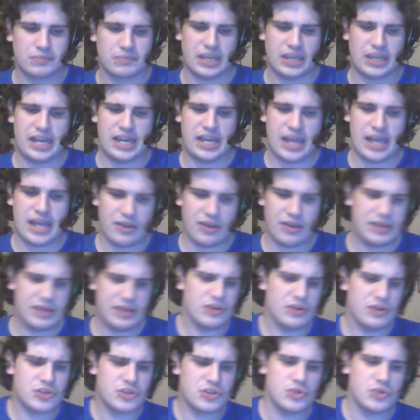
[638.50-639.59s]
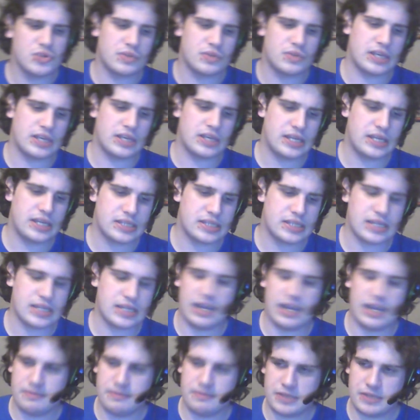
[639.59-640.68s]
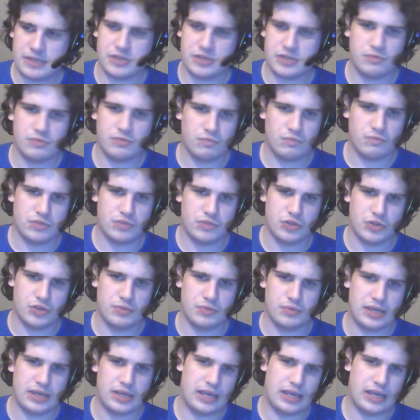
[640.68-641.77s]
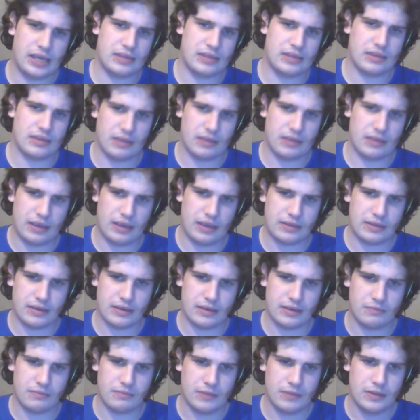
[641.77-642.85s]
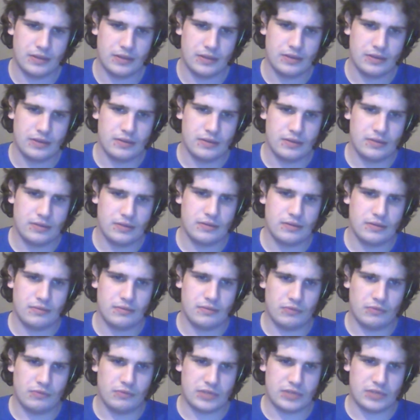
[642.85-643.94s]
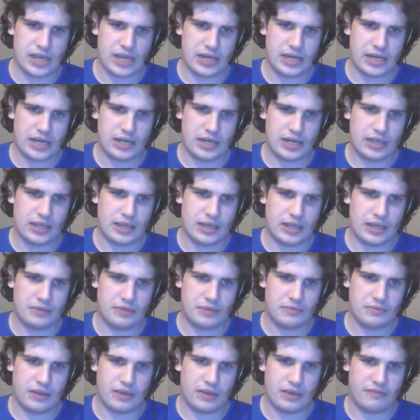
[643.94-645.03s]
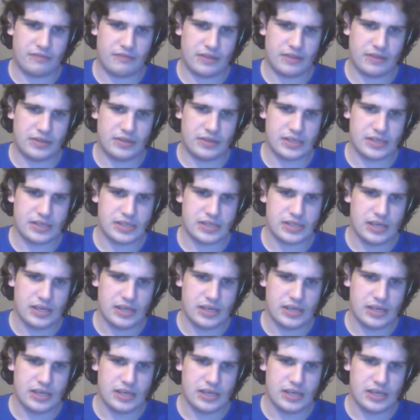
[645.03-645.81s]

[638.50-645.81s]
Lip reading: And now here are two things I mentioned too, but as I was editing, I found this.